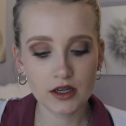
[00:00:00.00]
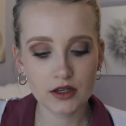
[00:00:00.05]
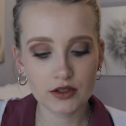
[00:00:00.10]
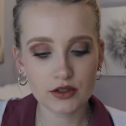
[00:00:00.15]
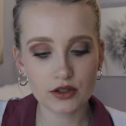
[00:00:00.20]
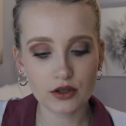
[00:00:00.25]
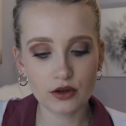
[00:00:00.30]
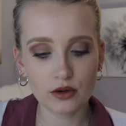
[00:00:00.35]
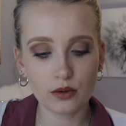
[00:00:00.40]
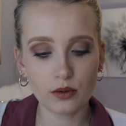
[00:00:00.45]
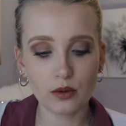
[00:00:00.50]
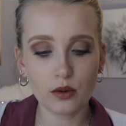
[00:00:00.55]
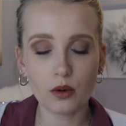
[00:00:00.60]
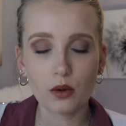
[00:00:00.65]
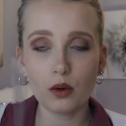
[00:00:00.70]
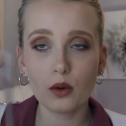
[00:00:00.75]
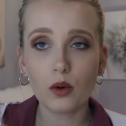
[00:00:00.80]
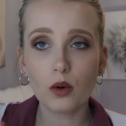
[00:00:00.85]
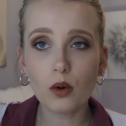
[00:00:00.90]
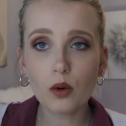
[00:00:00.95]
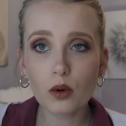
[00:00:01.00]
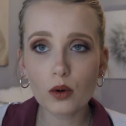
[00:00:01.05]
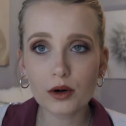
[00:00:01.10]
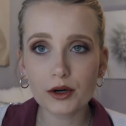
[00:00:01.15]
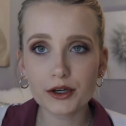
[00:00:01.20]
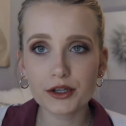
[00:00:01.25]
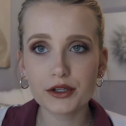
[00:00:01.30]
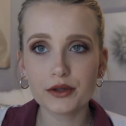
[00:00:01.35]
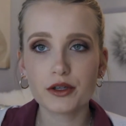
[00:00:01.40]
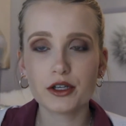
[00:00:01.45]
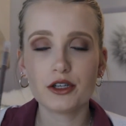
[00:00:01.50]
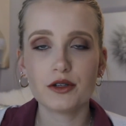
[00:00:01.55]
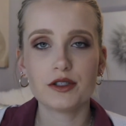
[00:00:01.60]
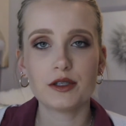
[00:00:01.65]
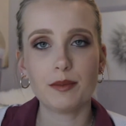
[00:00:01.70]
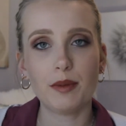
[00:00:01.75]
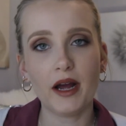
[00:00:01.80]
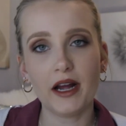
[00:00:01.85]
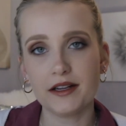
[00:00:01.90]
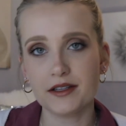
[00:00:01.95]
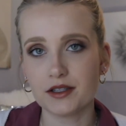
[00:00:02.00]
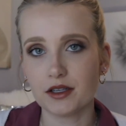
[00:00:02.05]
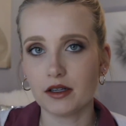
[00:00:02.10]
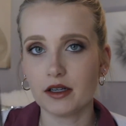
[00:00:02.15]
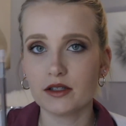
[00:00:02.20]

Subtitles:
So, or you can use a pencil.